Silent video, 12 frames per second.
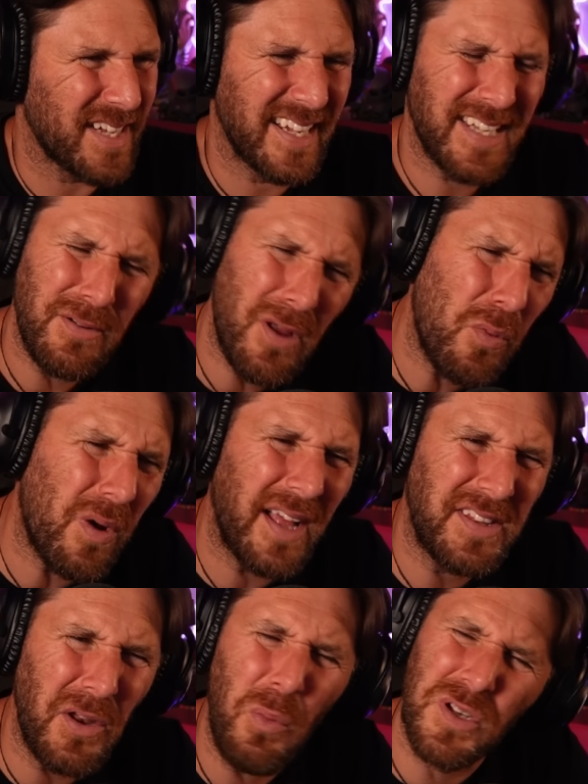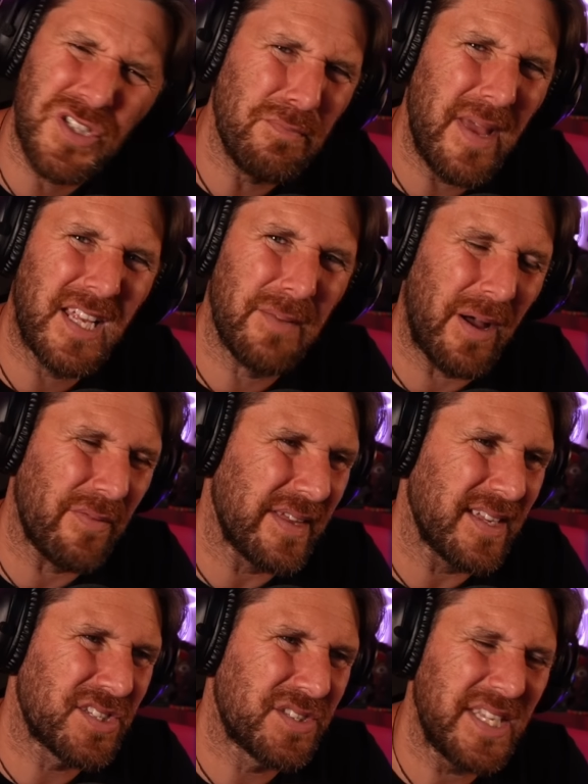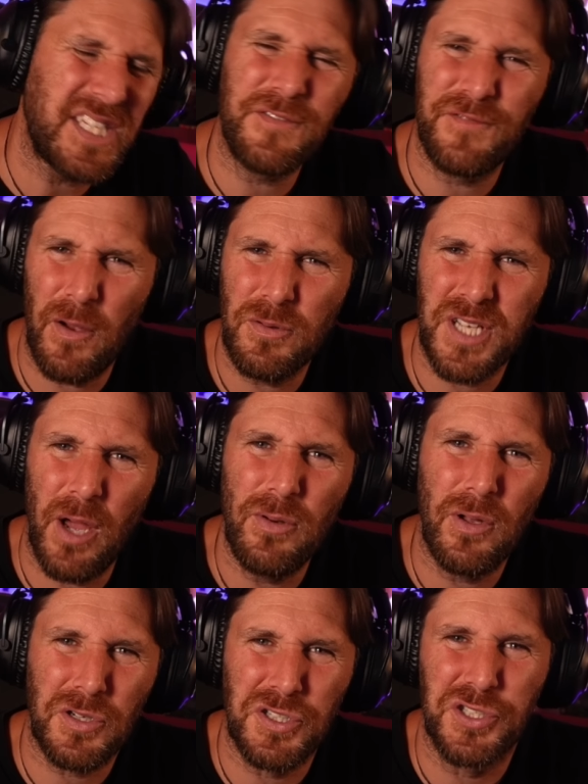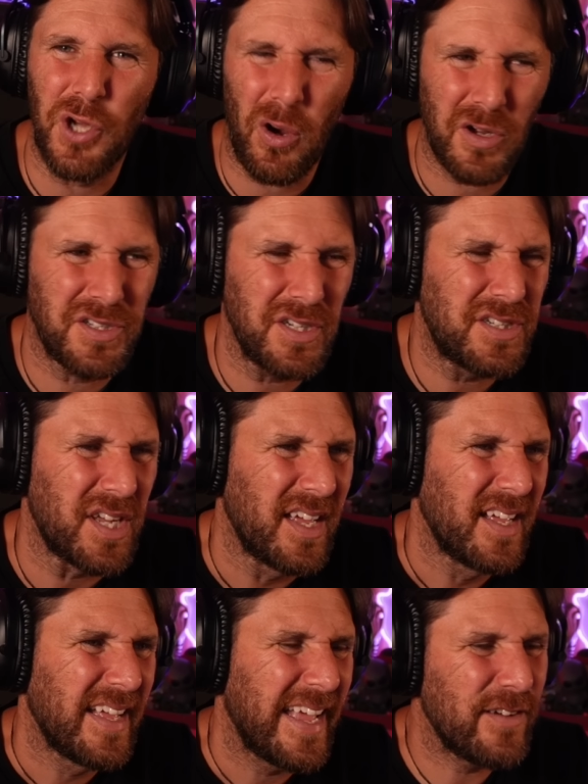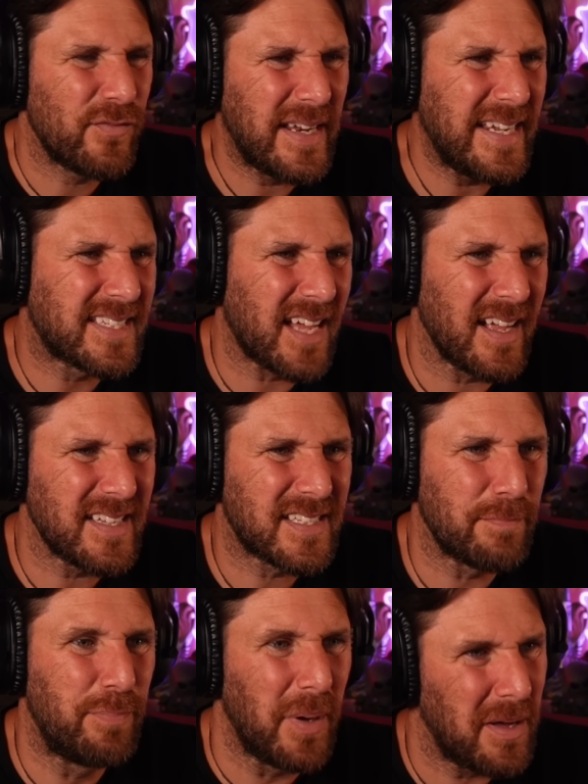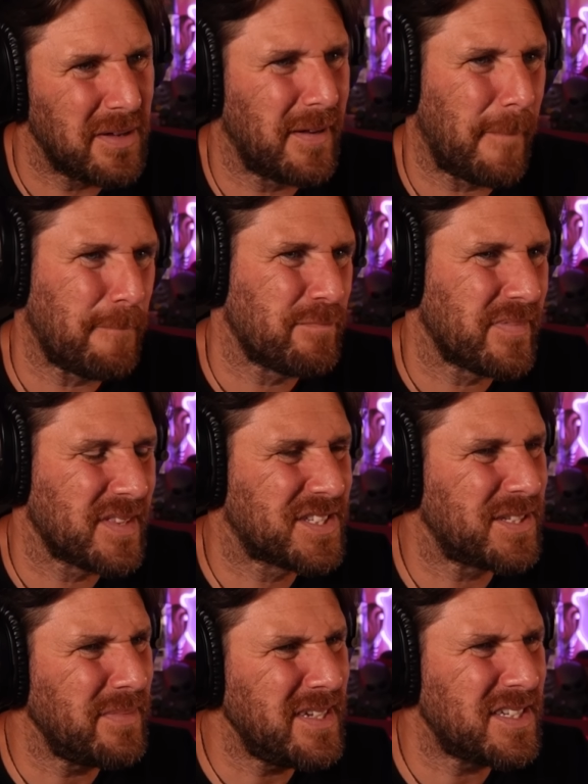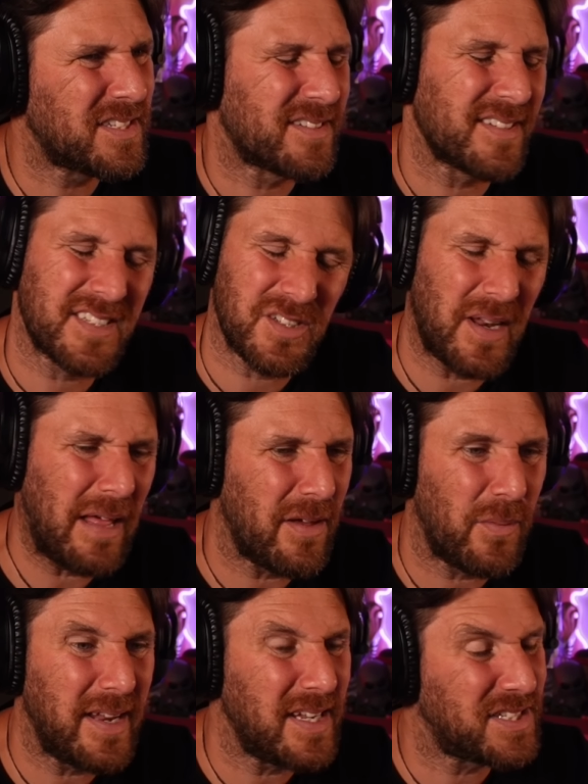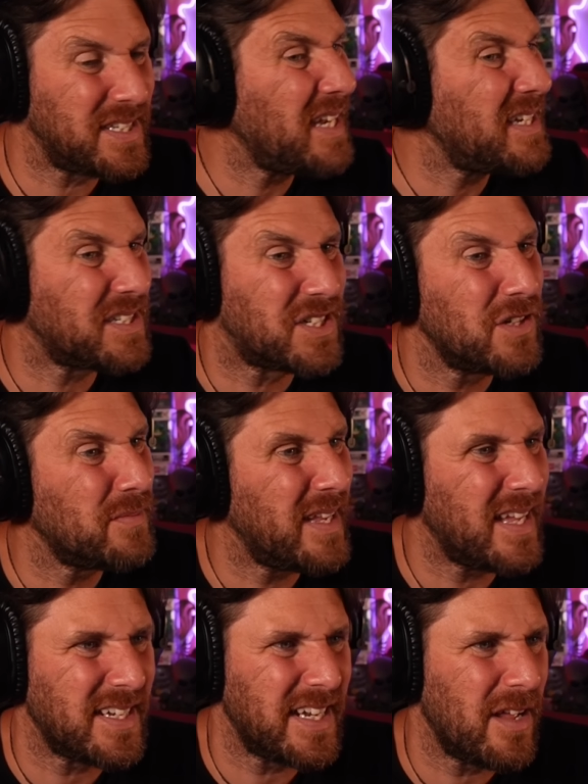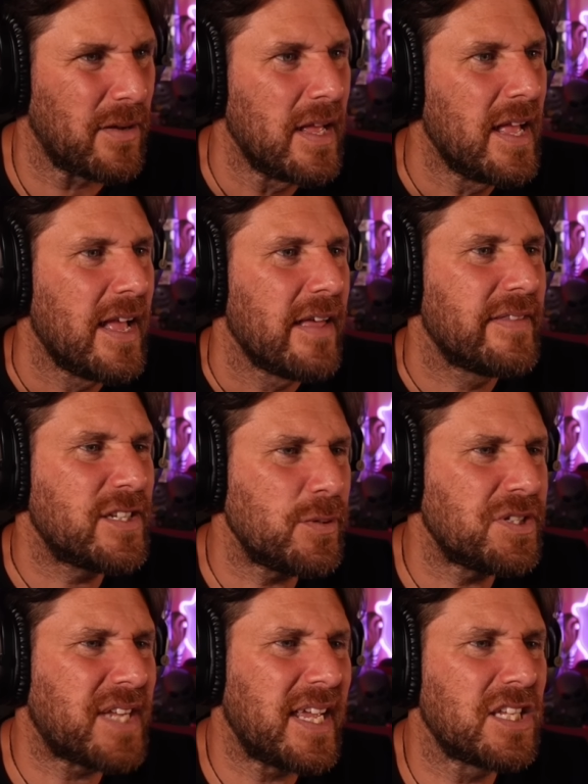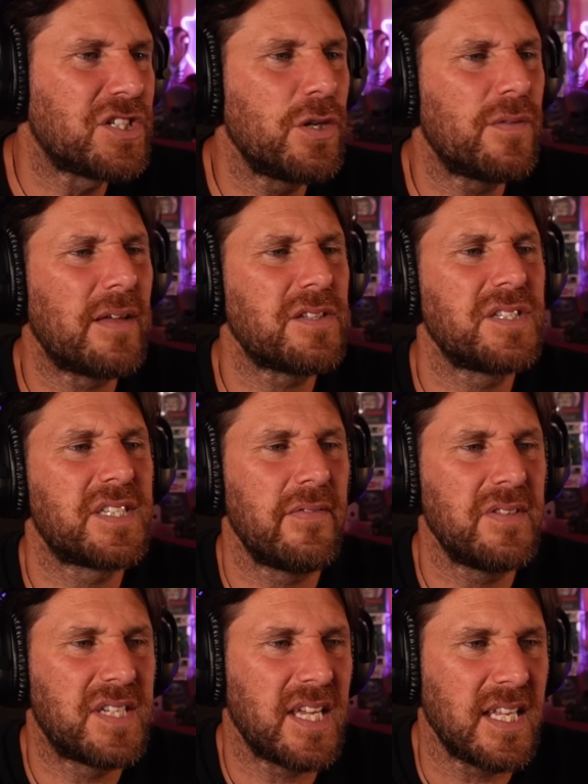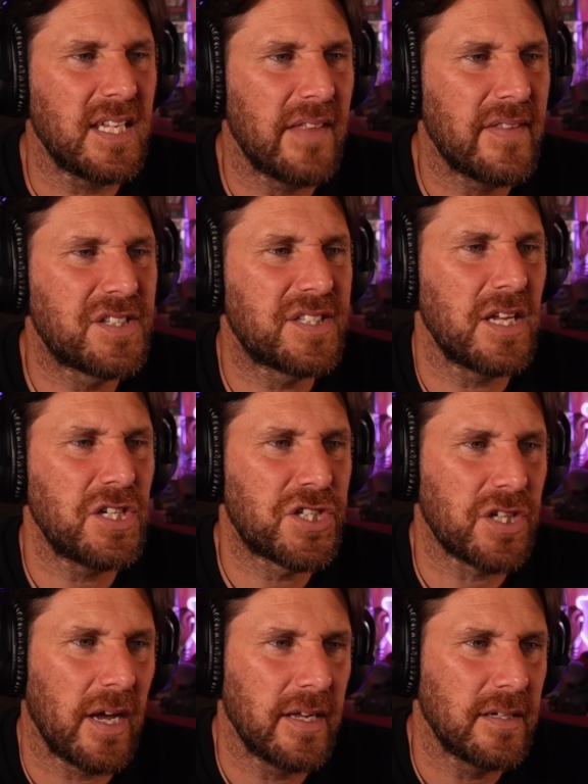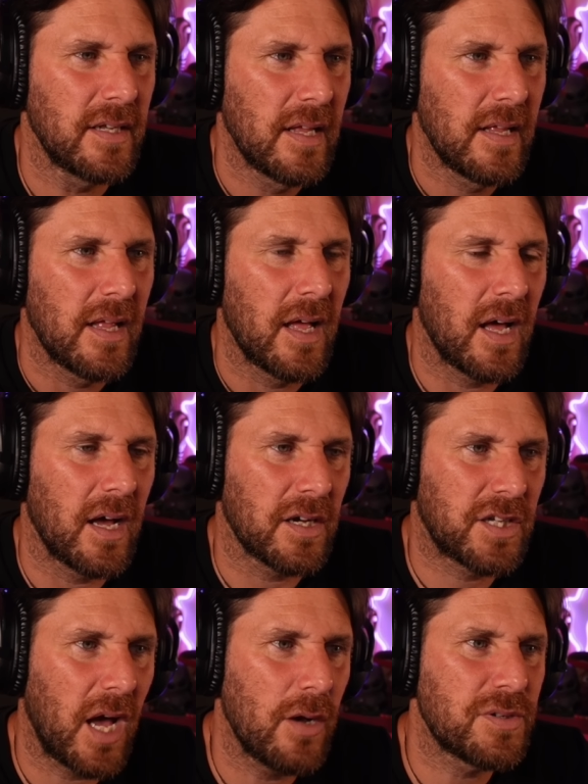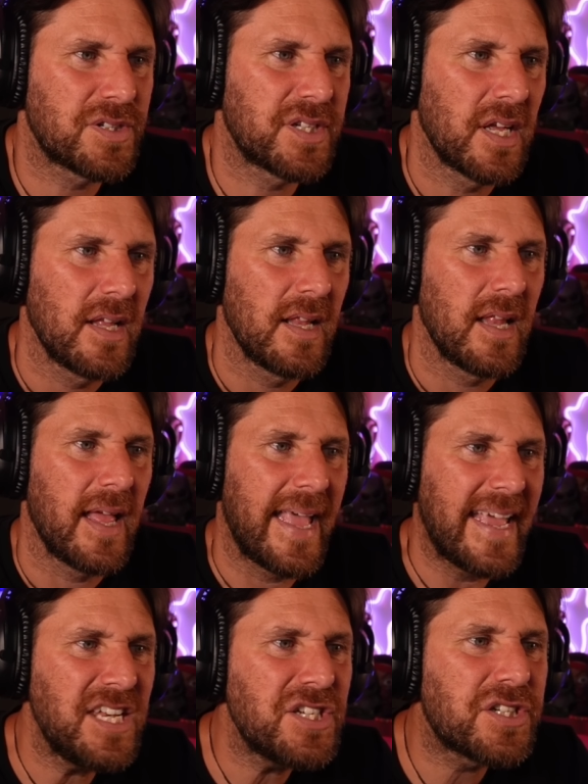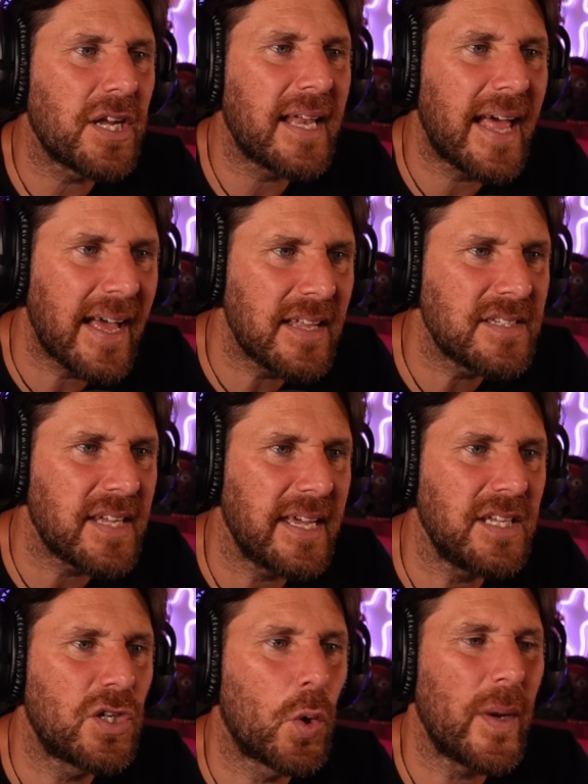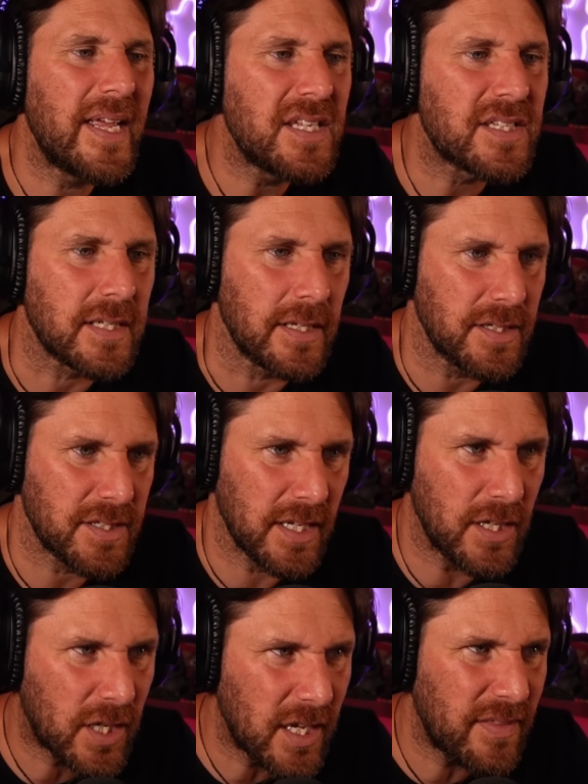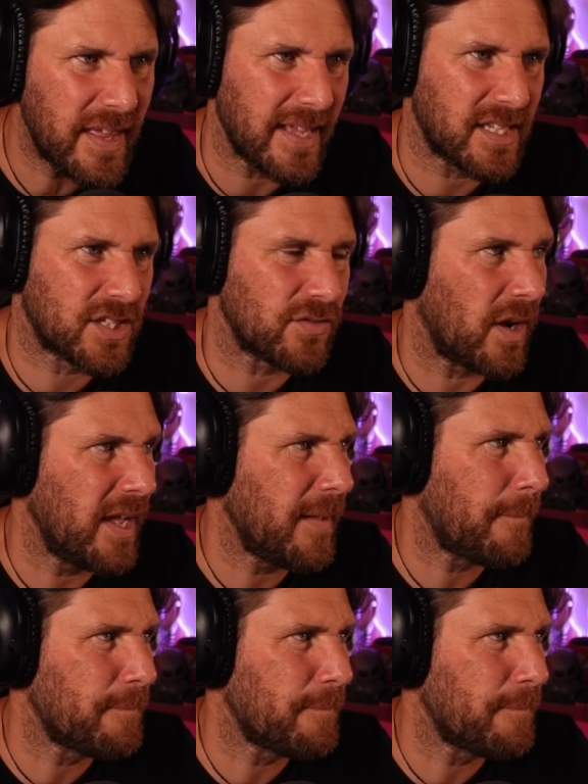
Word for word: I don't know. I don't know what to make about this. This photo looks doctored. It really does. But somebody's just gone out their way to send it to me. I don't know. This was taken 2017 in the Sunshine uh, Coast hinterland in Queensland. Look at this, right?